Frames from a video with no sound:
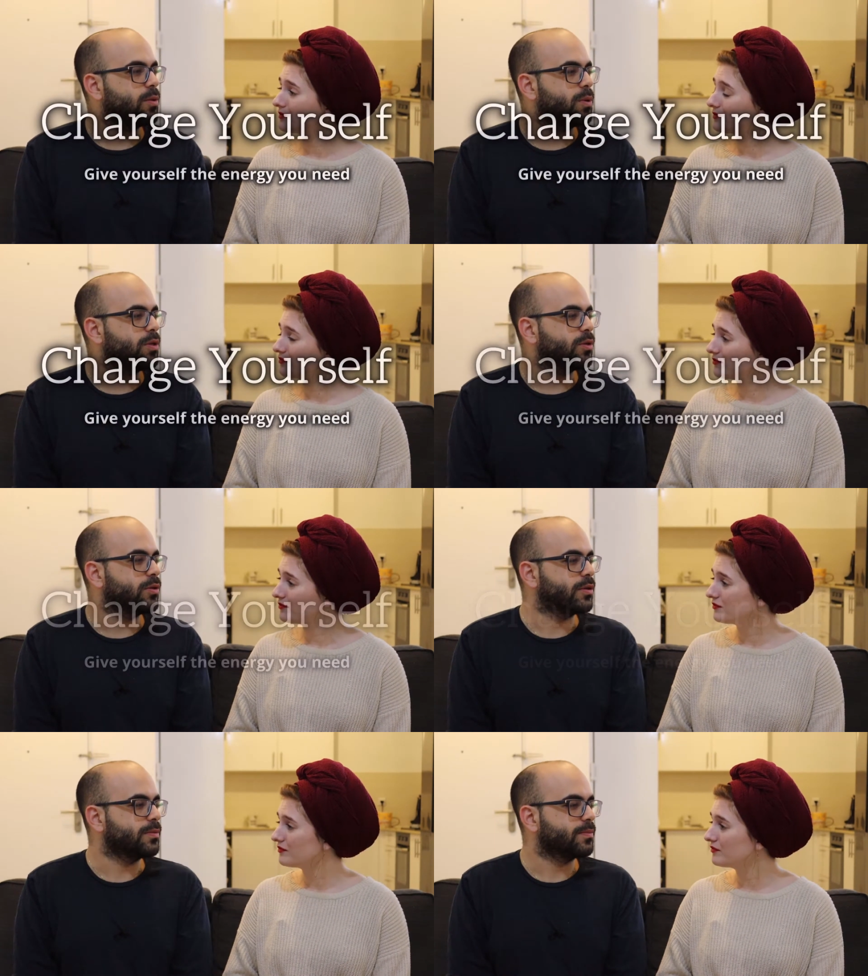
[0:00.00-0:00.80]
Speaker 1: know, when
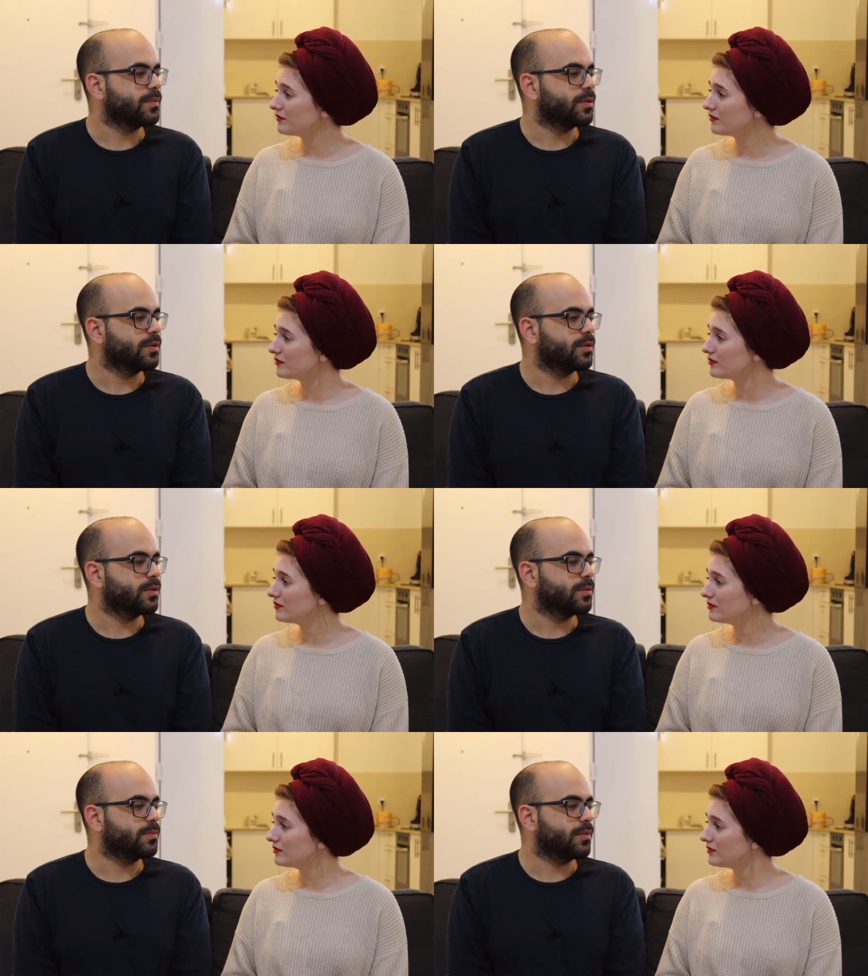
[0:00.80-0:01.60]
you
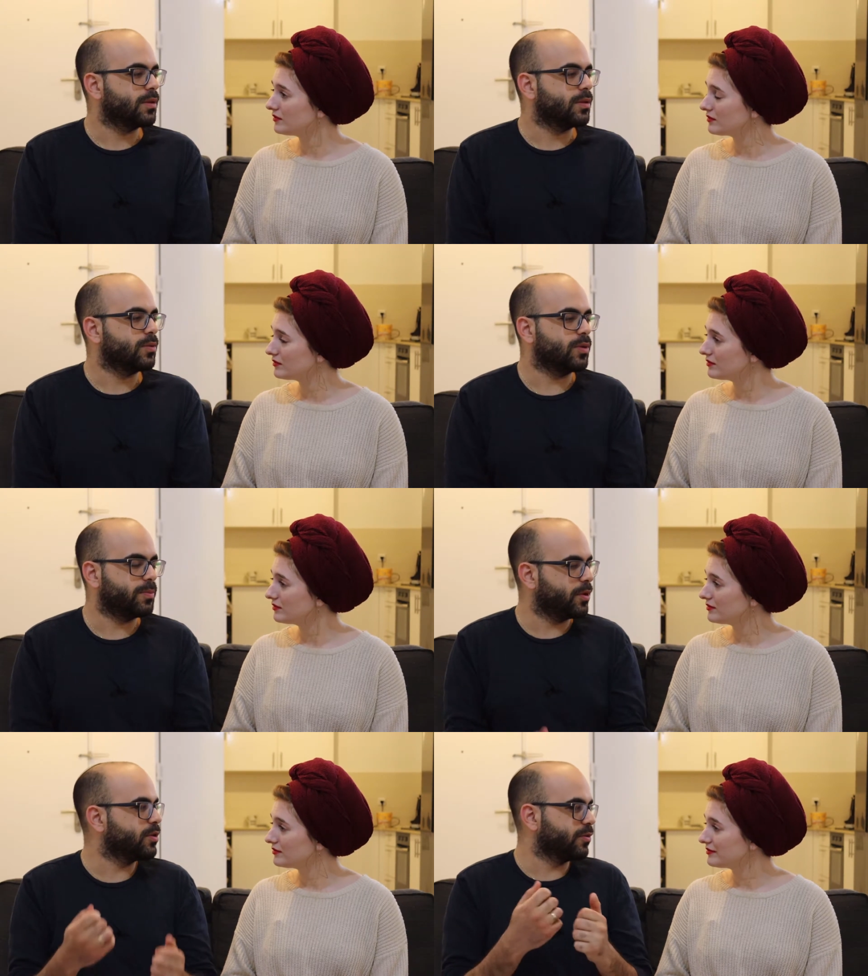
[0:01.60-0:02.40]
want
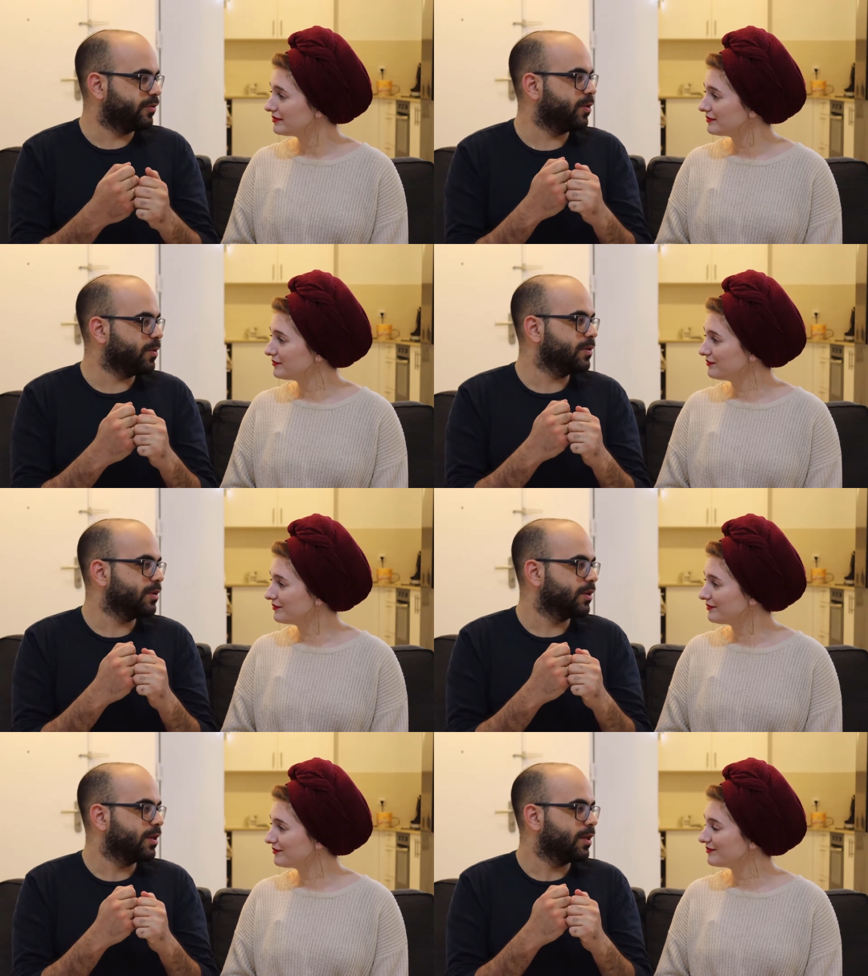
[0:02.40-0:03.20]
to be on your
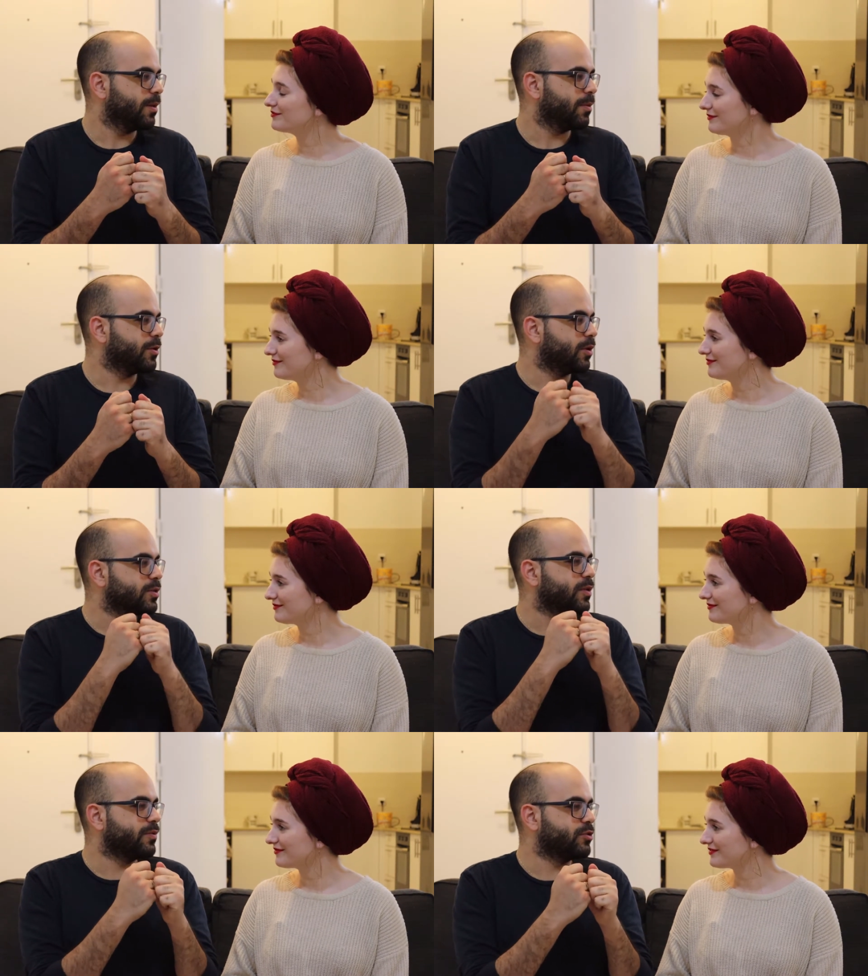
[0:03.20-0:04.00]
phone, but you
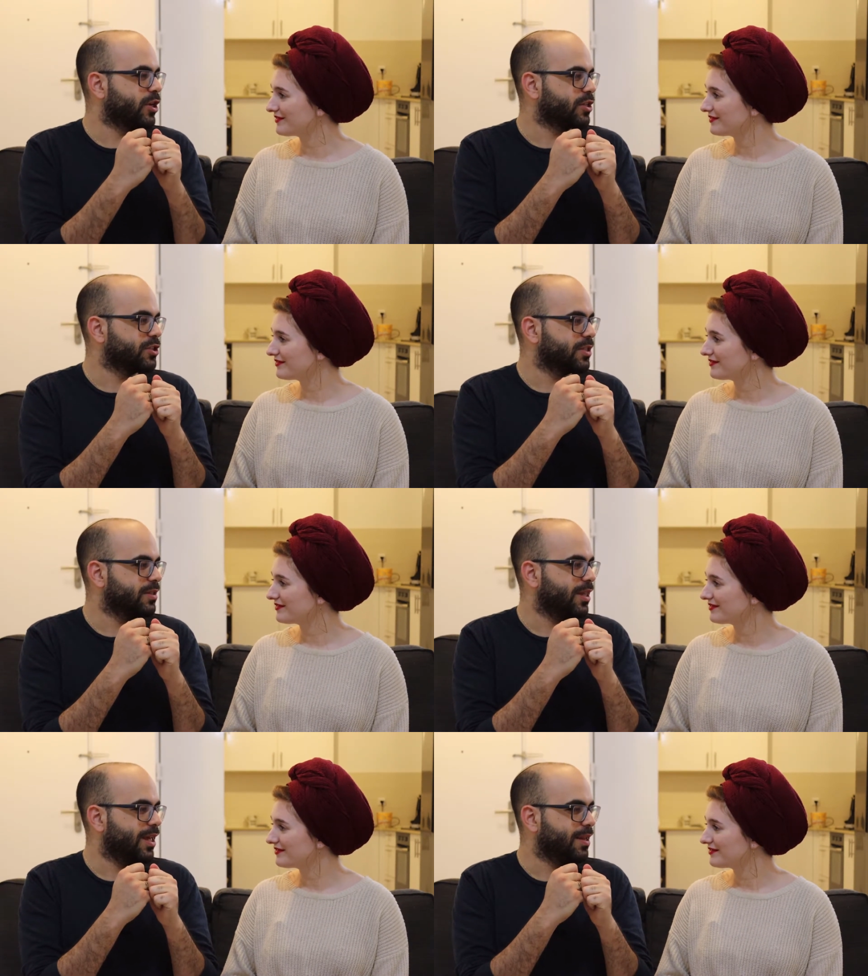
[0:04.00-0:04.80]
also have to charge
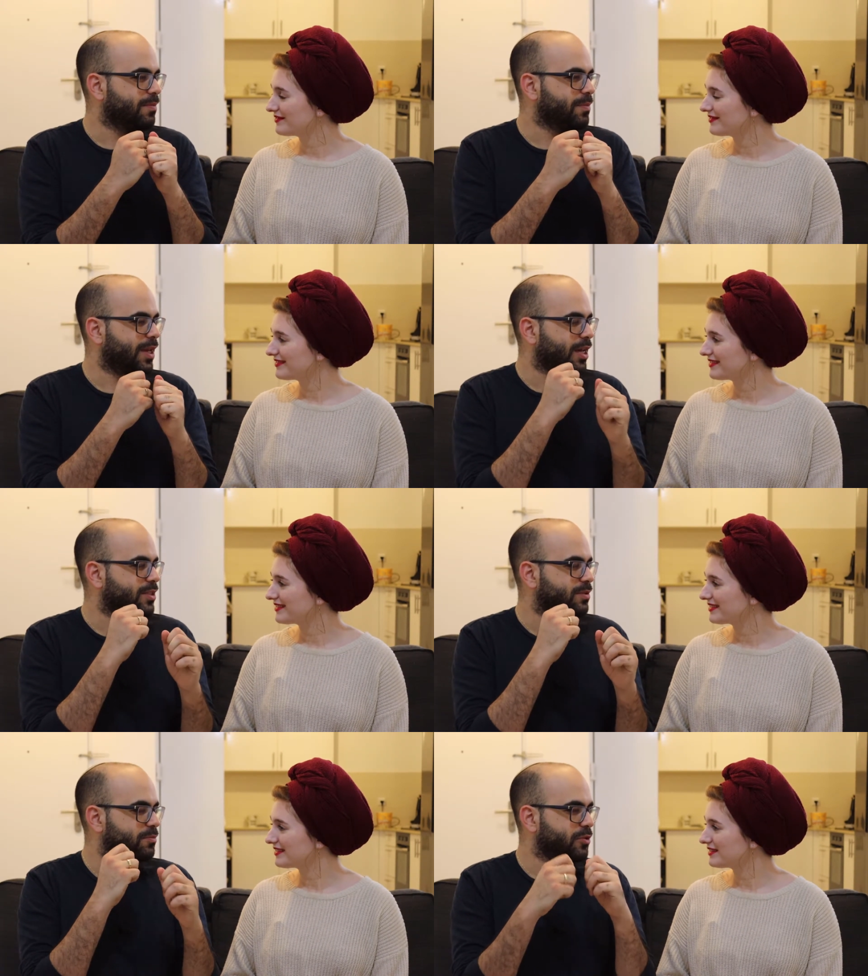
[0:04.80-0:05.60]
it, and
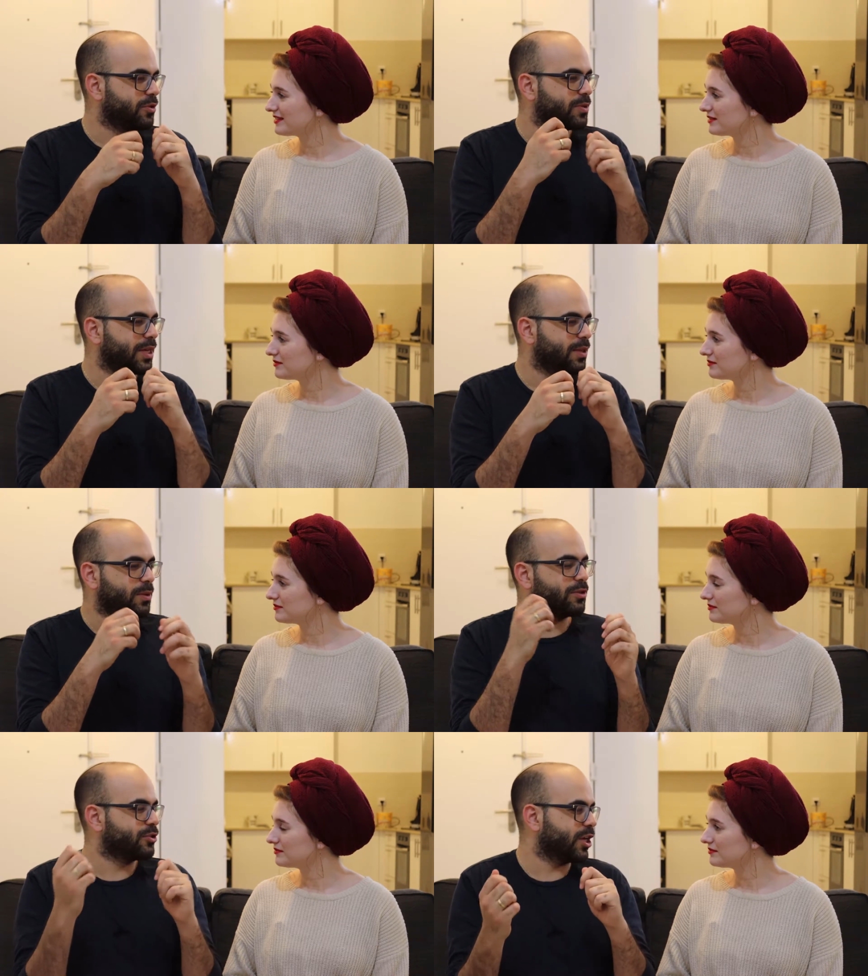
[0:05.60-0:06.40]
because you're using it
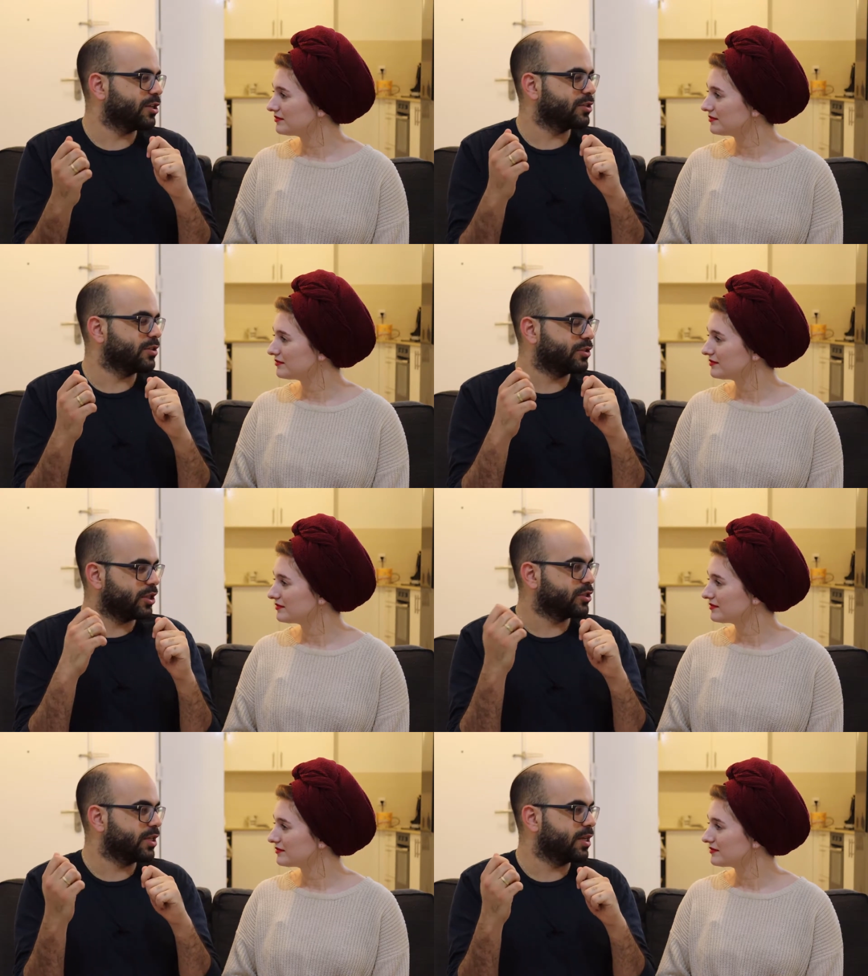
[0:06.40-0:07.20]
while you're
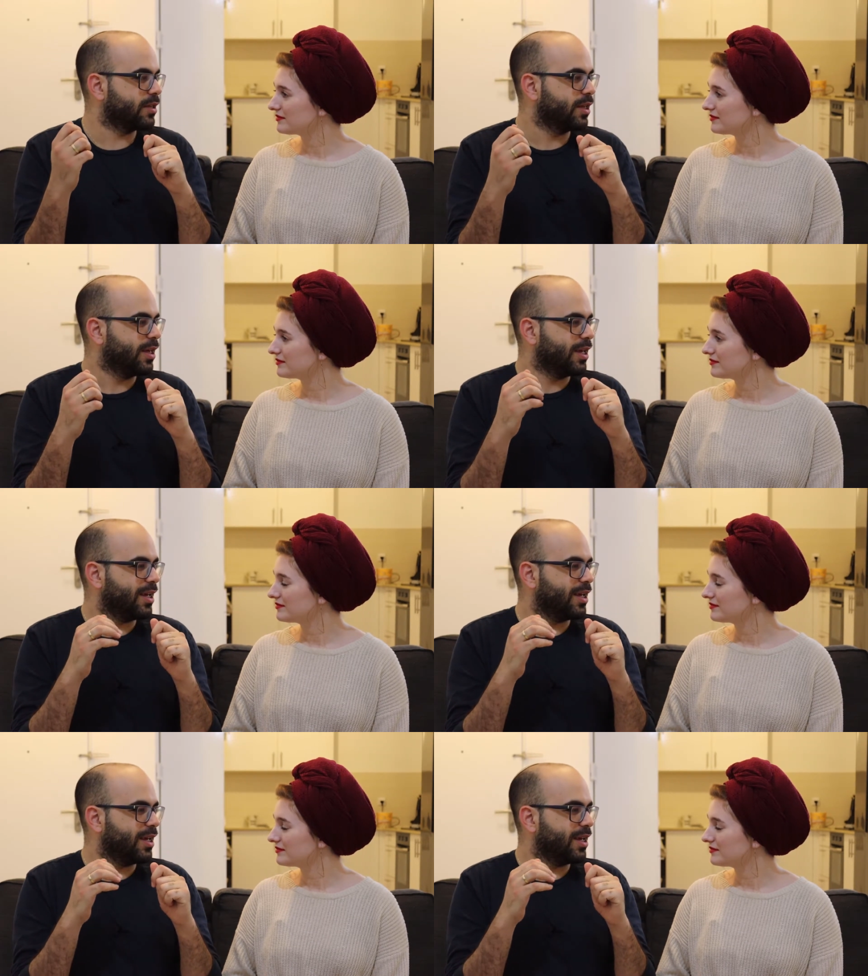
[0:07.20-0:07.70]
charging it,